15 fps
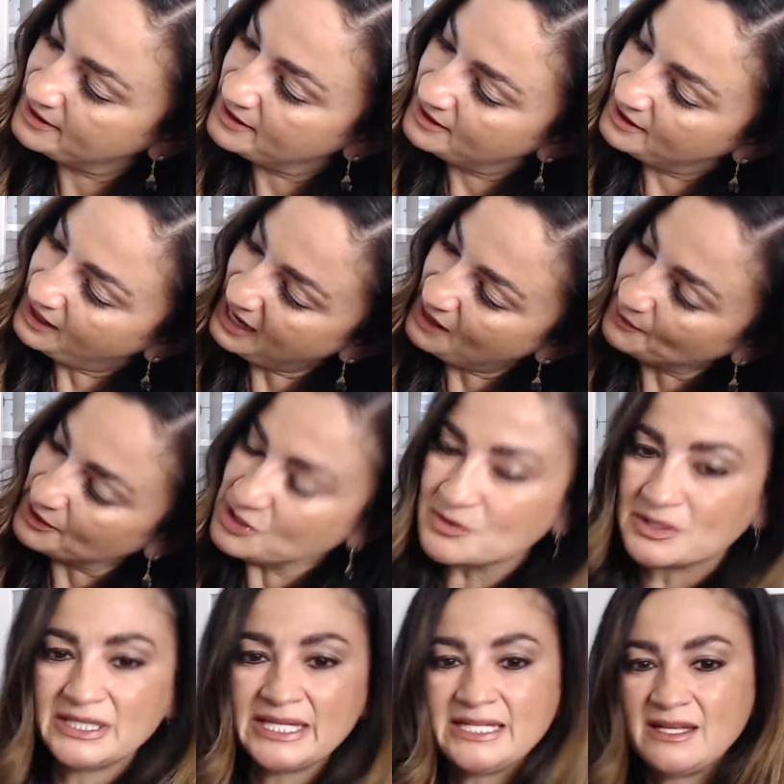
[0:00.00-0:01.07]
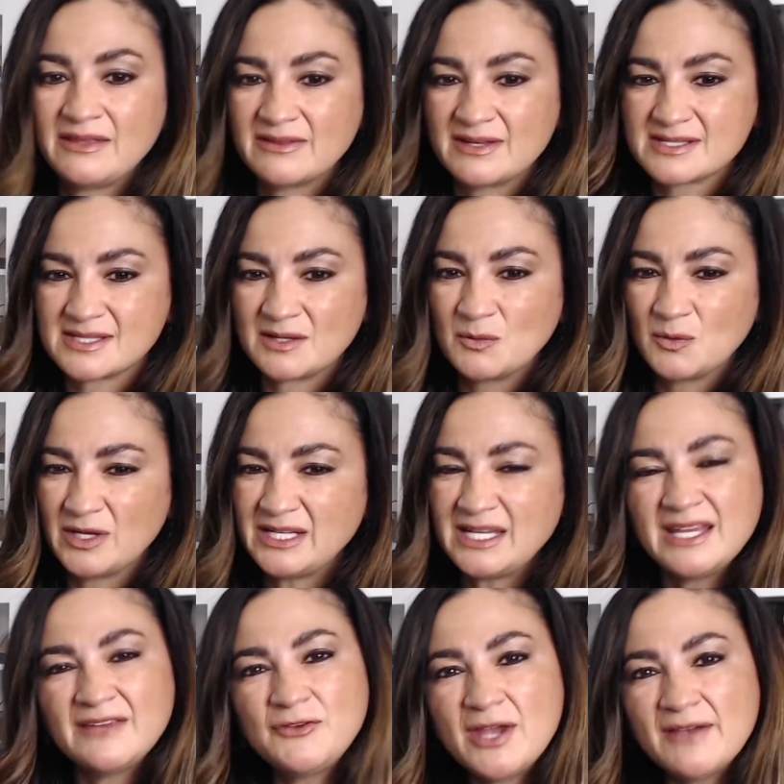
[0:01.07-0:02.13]
how are you cleaning this? And
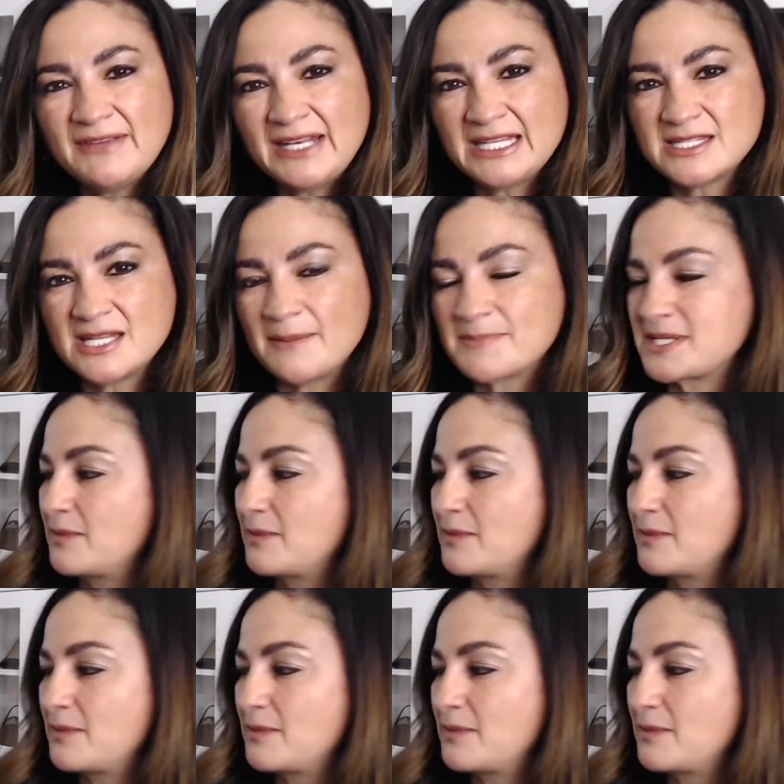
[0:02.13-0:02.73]
if you have any tips,